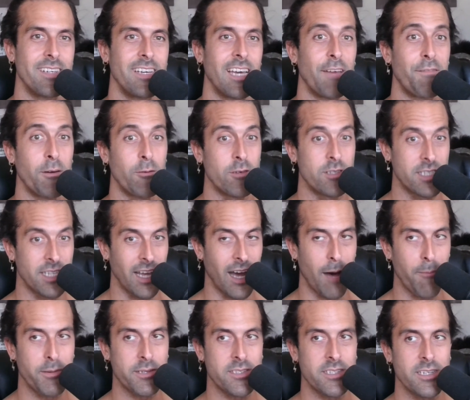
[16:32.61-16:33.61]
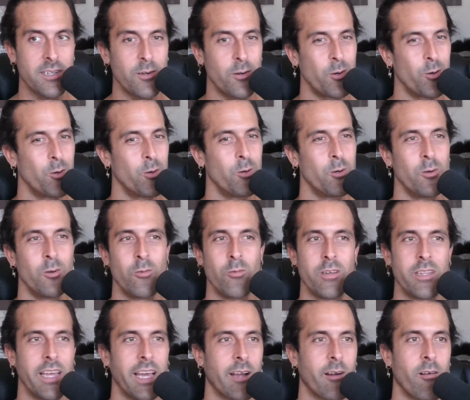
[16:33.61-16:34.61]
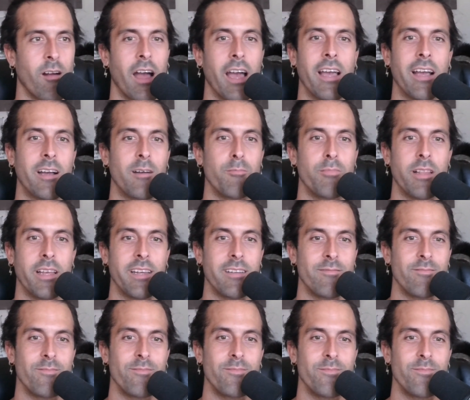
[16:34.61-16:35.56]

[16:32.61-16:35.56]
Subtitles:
If it was the opposite, ooh, would they cry and complain?